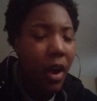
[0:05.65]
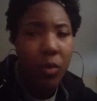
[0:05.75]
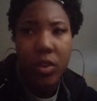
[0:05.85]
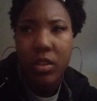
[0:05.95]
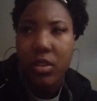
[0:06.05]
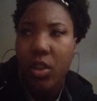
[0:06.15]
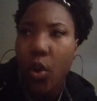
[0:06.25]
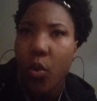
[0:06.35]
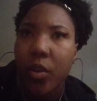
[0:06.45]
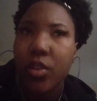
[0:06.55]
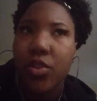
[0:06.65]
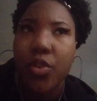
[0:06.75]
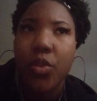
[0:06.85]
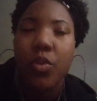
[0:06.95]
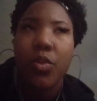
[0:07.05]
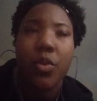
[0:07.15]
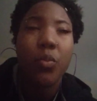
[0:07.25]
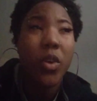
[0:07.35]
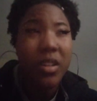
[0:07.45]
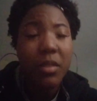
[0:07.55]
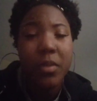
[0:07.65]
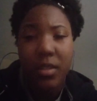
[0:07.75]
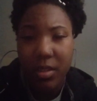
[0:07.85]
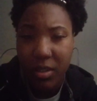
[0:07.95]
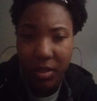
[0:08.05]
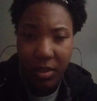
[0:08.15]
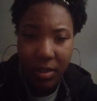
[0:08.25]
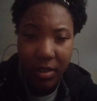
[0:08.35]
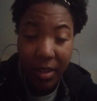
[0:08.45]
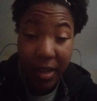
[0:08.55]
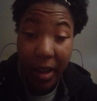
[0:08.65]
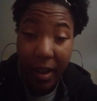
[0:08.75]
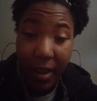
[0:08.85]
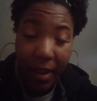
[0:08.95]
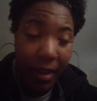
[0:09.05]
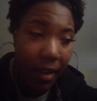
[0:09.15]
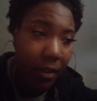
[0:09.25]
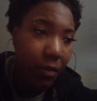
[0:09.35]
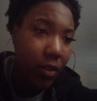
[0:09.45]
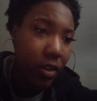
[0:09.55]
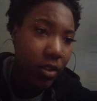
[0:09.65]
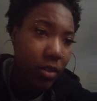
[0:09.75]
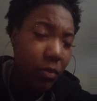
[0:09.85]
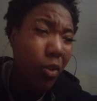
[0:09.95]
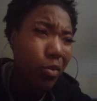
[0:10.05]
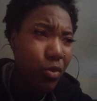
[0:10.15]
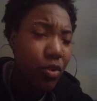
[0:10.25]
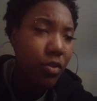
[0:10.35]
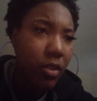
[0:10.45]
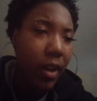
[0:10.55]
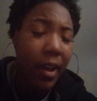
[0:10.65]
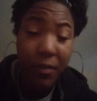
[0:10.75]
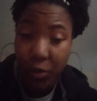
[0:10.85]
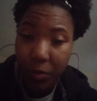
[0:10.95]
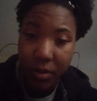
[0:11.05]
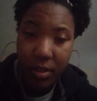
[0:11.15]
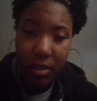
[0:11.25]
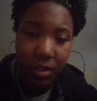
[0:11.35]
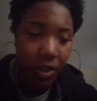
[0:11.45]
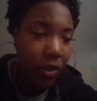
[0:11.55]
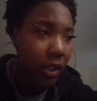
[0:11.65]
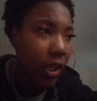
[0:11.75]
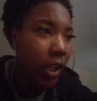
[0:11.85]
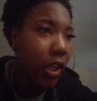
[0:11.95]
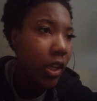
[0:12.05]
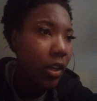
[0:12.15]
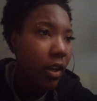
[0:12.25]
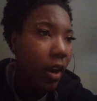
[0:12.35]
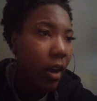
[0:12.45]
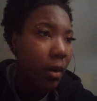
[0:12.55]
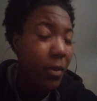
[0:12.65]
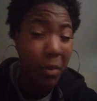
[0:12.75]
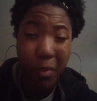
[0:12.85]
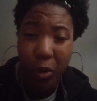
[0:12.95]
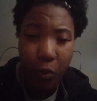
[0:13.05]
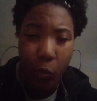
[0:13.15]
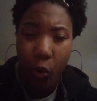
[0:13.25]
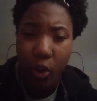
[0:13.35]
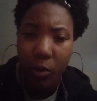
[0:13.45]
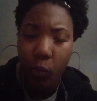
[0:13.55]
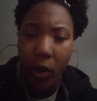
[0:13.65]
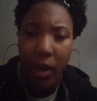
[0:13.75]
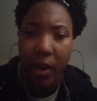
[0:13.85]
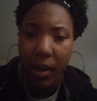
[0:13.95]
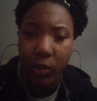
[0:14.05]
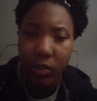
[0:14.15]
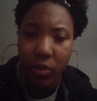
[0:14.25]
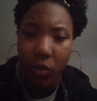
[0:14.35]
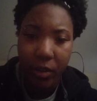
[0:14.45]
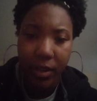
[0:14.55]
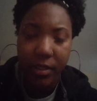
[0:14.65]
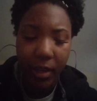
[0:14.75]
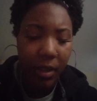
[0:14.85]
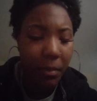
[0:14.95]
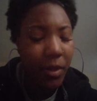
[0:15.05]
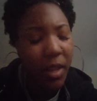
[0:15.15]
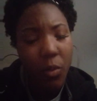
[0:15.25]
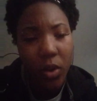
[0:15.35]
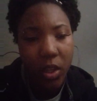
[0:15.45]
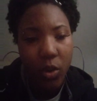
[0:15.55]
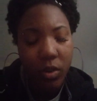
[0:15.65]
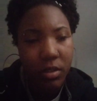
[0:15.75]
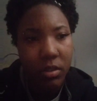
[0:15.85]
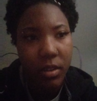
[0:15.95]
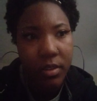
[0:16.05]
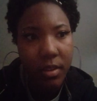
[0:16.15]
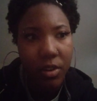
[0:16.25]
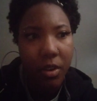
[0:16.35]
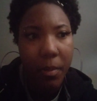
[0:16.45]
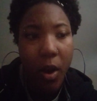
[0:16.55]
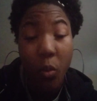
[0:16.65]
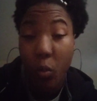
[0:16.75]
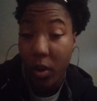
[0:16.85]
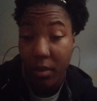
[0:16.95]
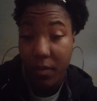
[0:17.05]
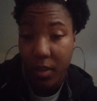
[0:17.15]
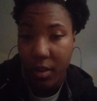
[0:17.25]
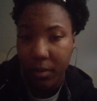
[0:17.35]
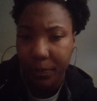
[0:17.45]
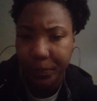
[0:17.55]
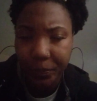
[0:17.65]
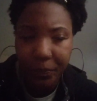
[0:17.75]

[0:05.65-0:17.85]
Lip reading: I wanted to go into one of the positions that I have is I have two positions currently. They're both warehouse orientated, but I want to go into detail about one of them.